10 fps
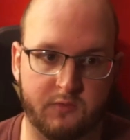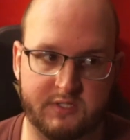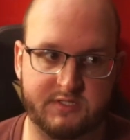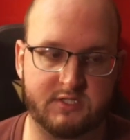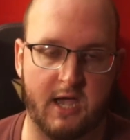
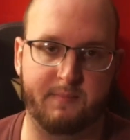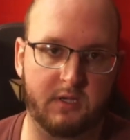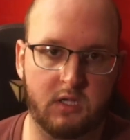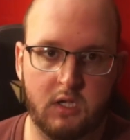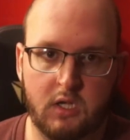this topic
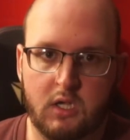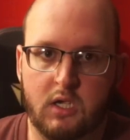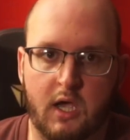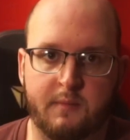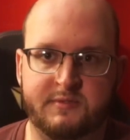
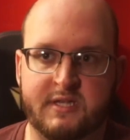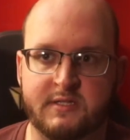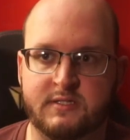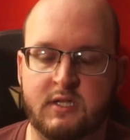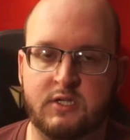um, since
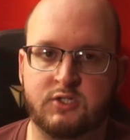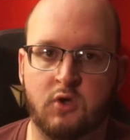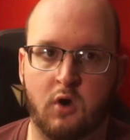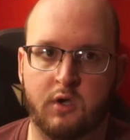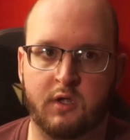the
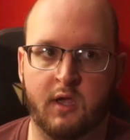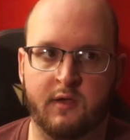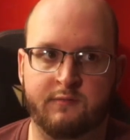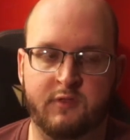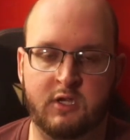start
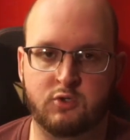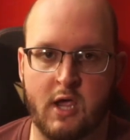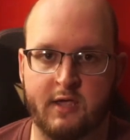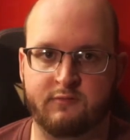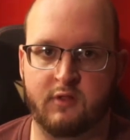of the
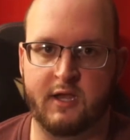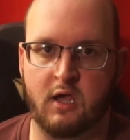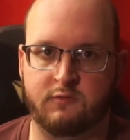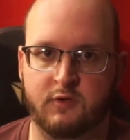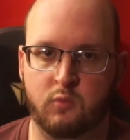Dragonflight
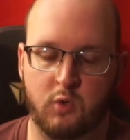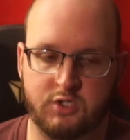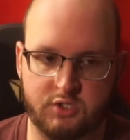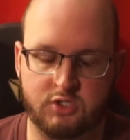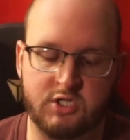Alpha,
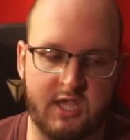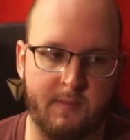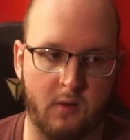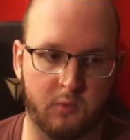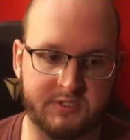which just came
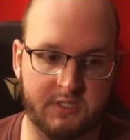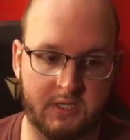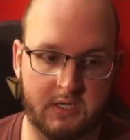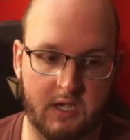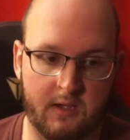out
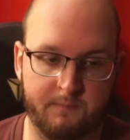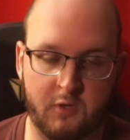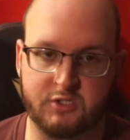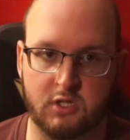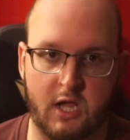recently. Um,
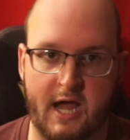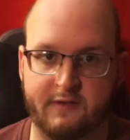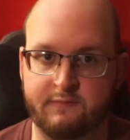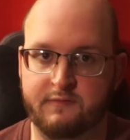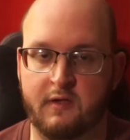there's a lot
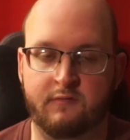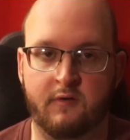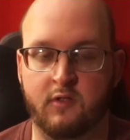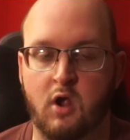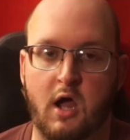of, of
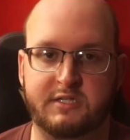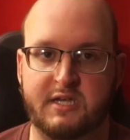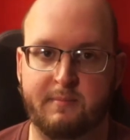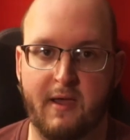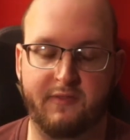other content
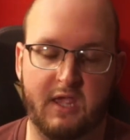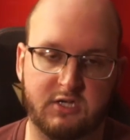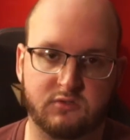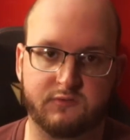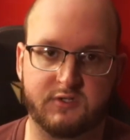about the
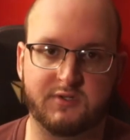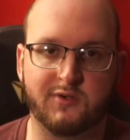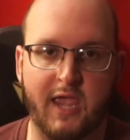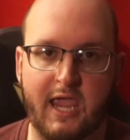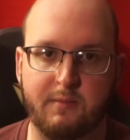actual physical
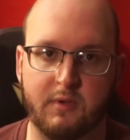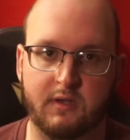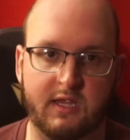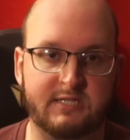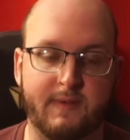game and
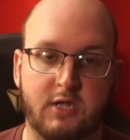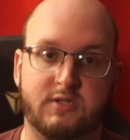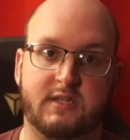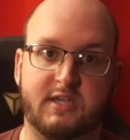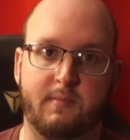the expansion
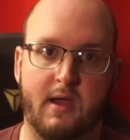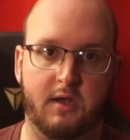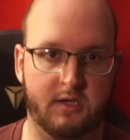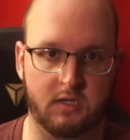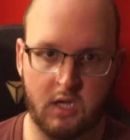that's come out
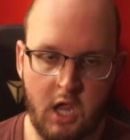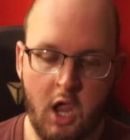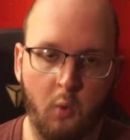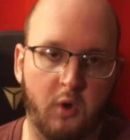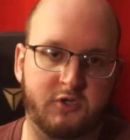and
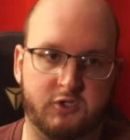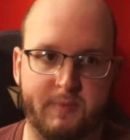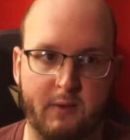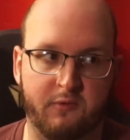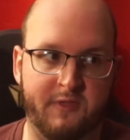what to
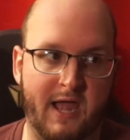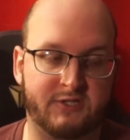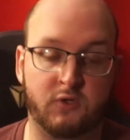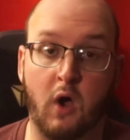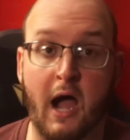expect with that.
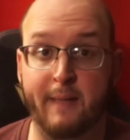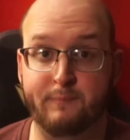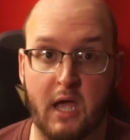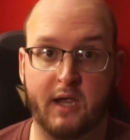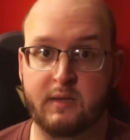So I'm
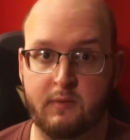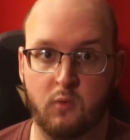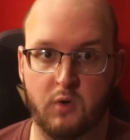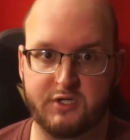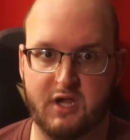not going to be the
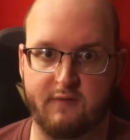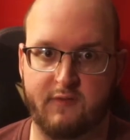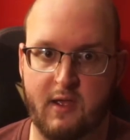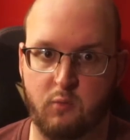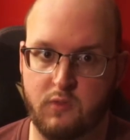one to cover
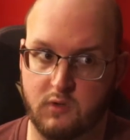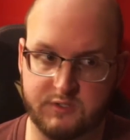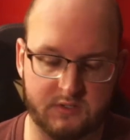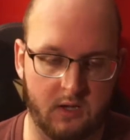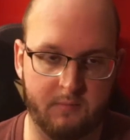that one.
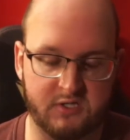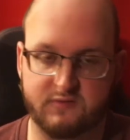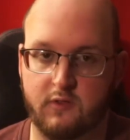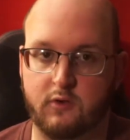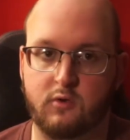There's a bunch of
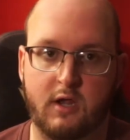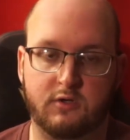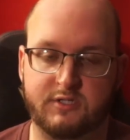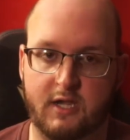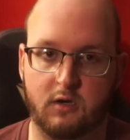other
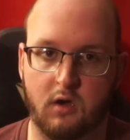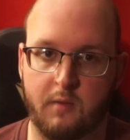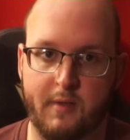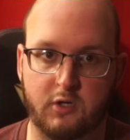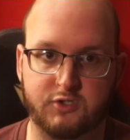creators that are, are
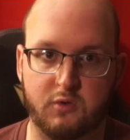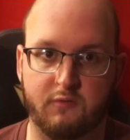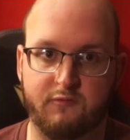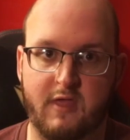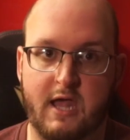better suited
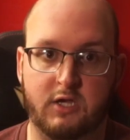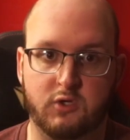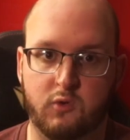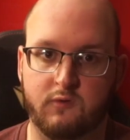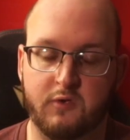for that and
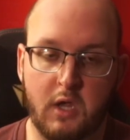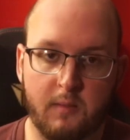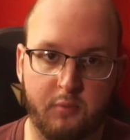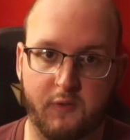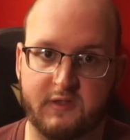who have
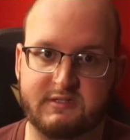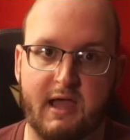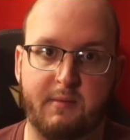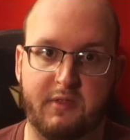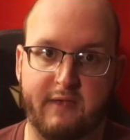put in the
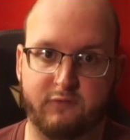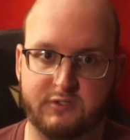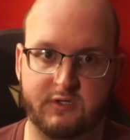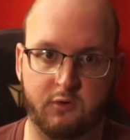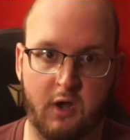time and the effort
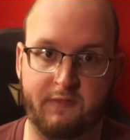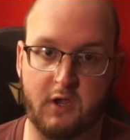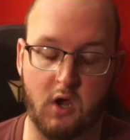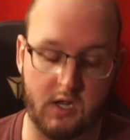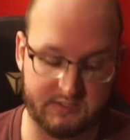to create that
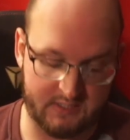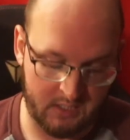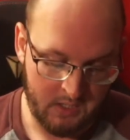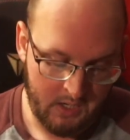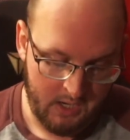content.
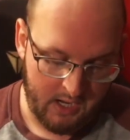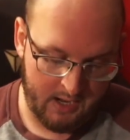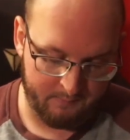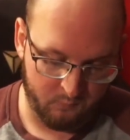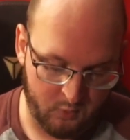
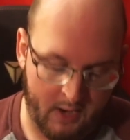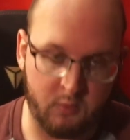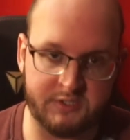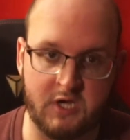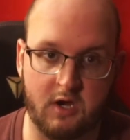Um, what I want
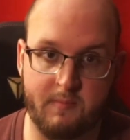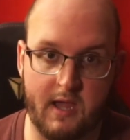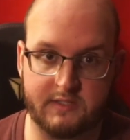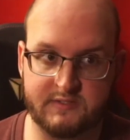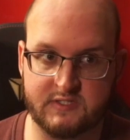to talk about
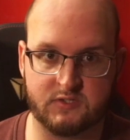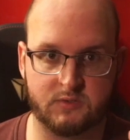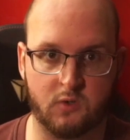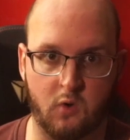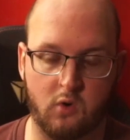is this
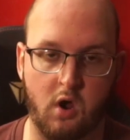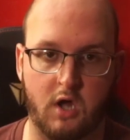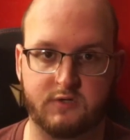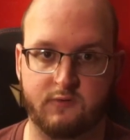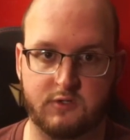whole
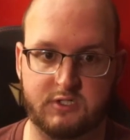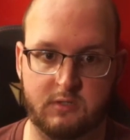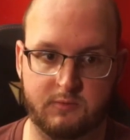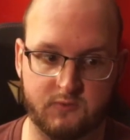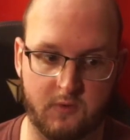controversy
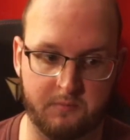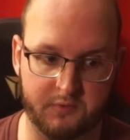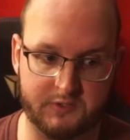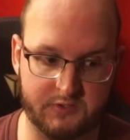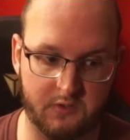between
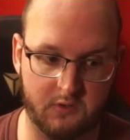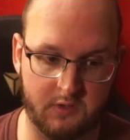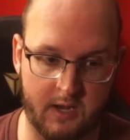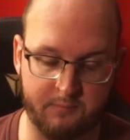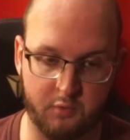Blizzard
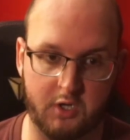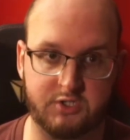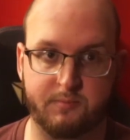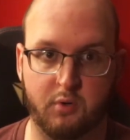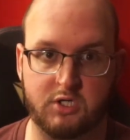and Preach
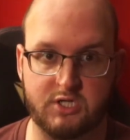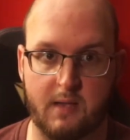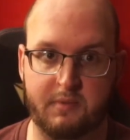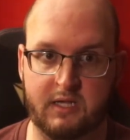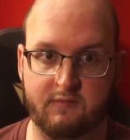and Preach not
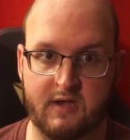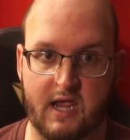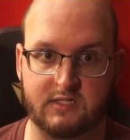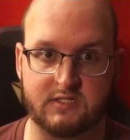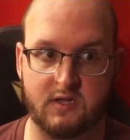being given
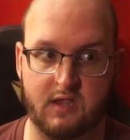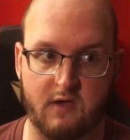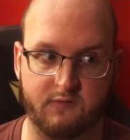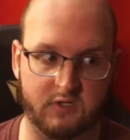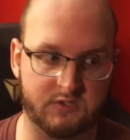access to the
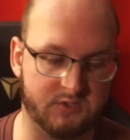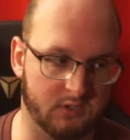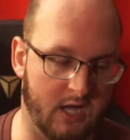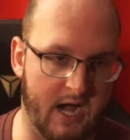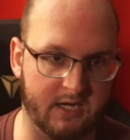alpha because there's a
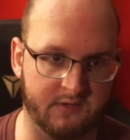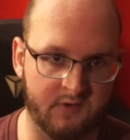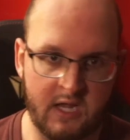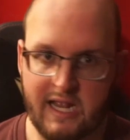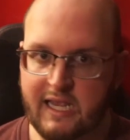lot of
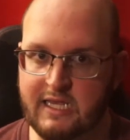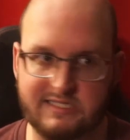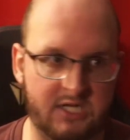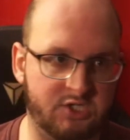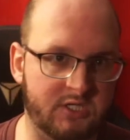he
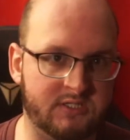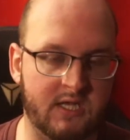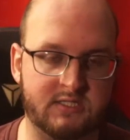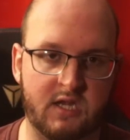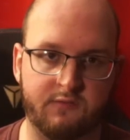said she said
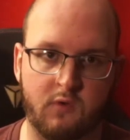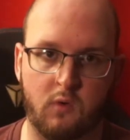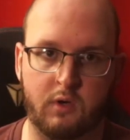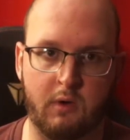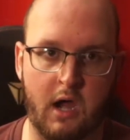stuff going
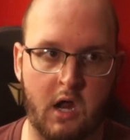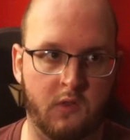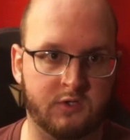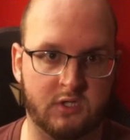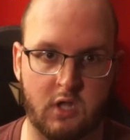around.
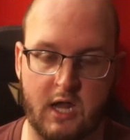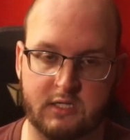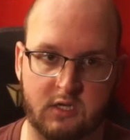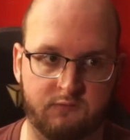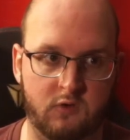There's a lot of
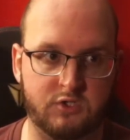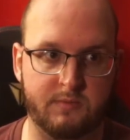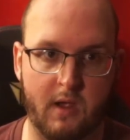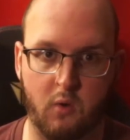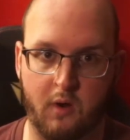confusion
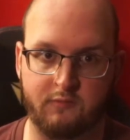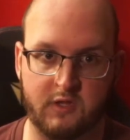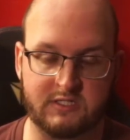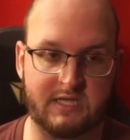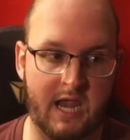about where everything
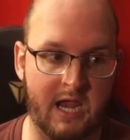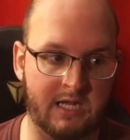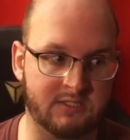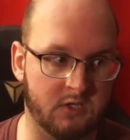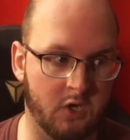
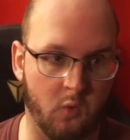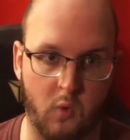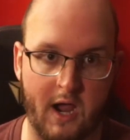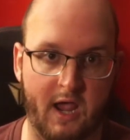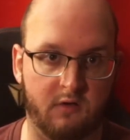stands and you know
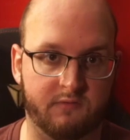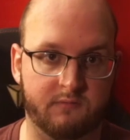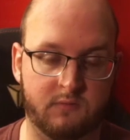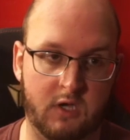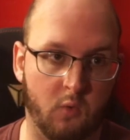why I'll
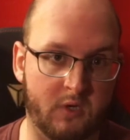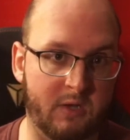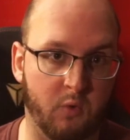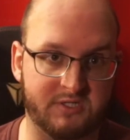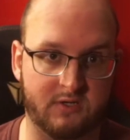you know he
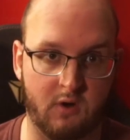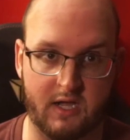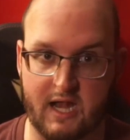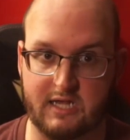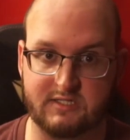wasn't granted
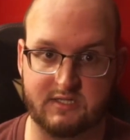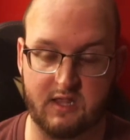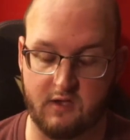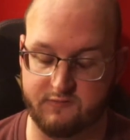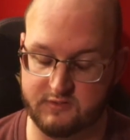access to the
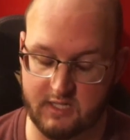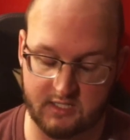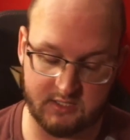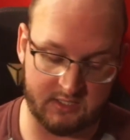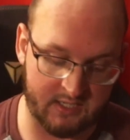alpha. Da da
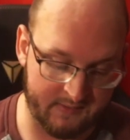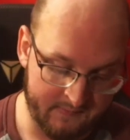da da.